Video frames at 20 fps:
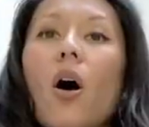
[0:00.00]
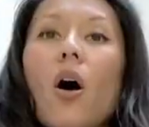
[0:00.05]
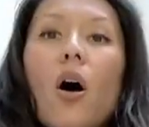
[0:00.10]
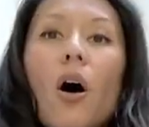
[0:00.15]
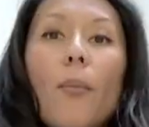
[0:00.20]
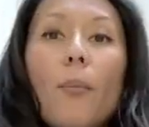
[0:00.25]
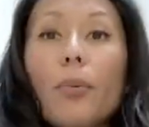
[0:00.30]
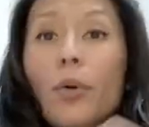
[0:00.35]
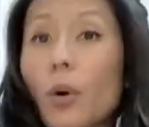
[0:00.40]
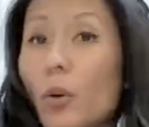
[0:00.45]

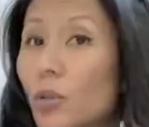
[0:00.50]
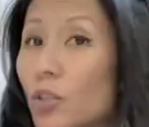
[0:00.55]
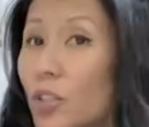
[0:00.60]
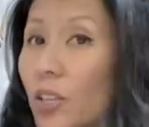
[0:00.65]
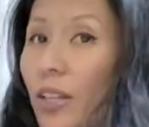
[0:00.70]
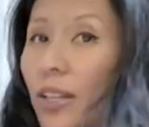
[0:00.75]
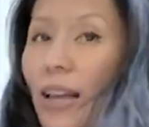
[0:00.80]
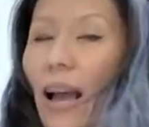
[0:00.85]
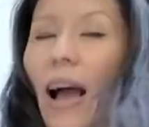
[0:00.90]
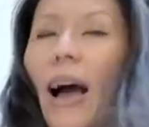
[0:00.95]
approach
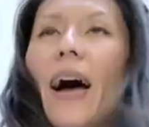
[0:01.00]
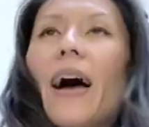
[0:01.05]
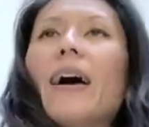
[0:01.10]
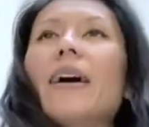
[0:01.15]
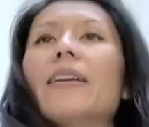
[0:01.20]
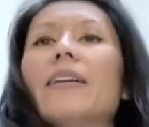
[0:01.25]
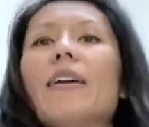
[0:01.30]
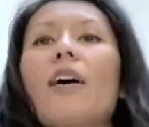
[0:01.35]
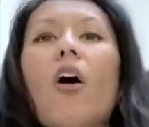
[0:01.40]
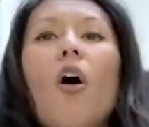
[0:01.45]
the
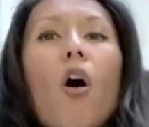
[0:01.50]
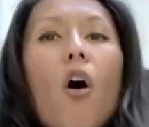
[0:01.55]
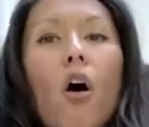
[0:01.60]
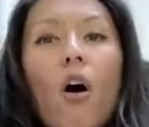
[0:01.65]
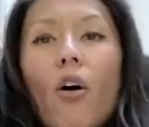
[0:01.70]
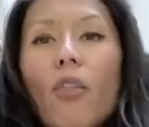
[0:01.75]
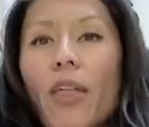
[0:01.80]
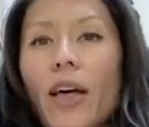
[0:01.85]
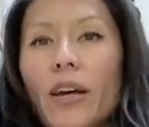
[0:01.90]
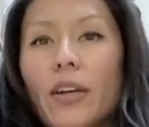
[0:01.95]
cat,
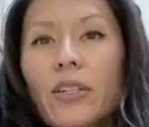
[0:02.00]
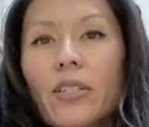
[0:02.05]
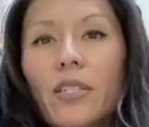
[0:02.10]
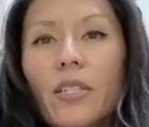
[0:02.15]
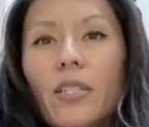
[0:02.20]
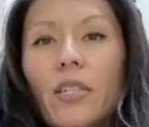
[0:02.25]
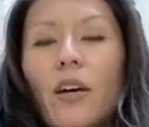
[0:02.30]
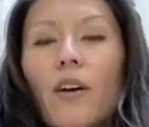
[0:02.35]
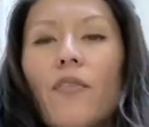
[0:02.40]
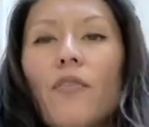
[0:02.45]
all that good
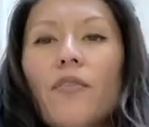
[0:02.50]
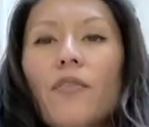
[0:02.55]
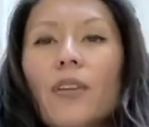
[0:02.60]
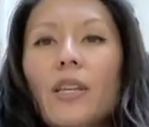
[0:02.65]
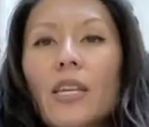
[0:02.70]
stuff,